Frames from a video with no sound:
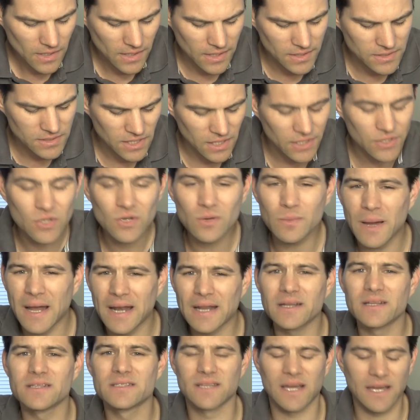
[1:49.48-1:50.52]
It's a
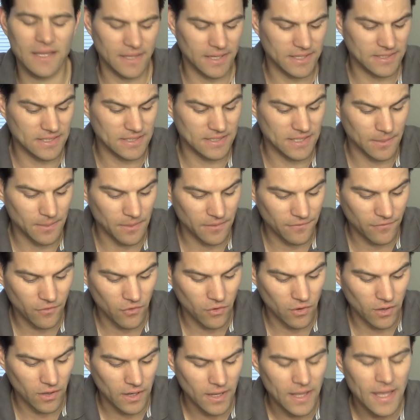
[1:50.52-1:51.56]
unibody design, like I said
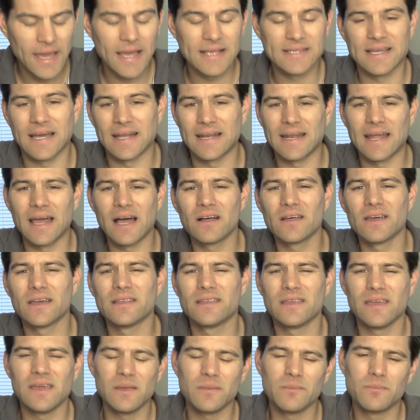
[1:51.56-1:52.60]
before. It's got an
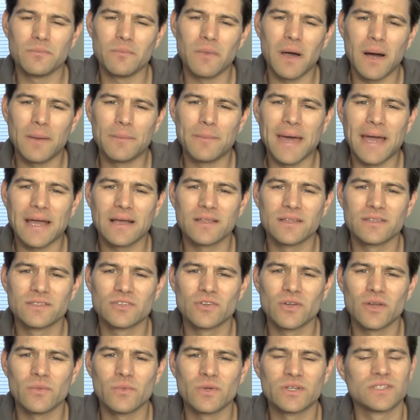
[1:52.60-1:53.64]
LED backlit
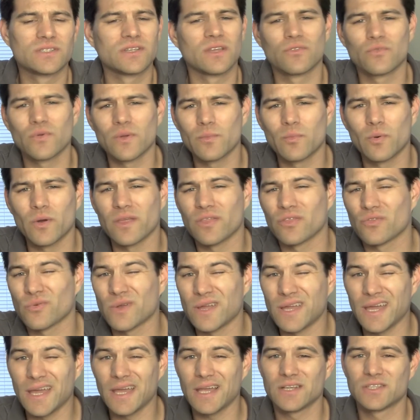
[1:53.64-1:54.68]
screen, which is a
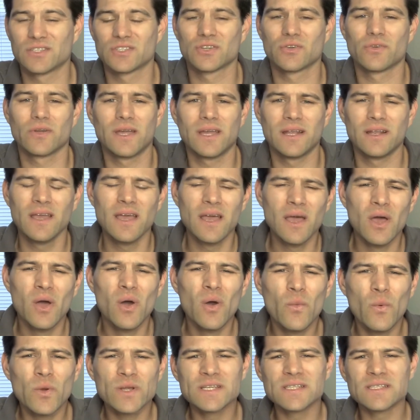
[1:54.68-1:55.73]
3.3-inch screen,
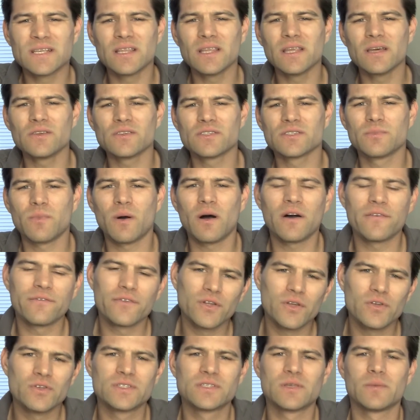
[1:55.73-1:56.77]
which is a little small if
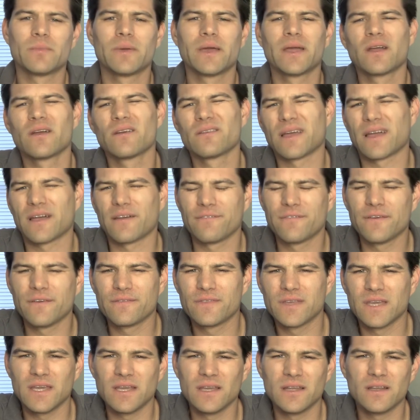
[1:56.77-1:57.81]
you're used to bigger, like a
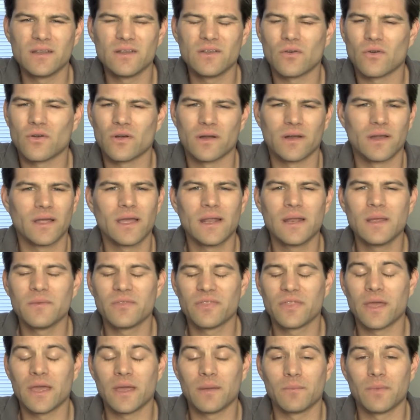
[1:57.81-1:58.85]
15 or
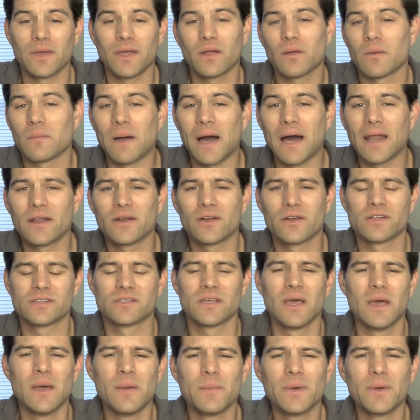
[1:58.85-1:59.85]
anything bigger monitors.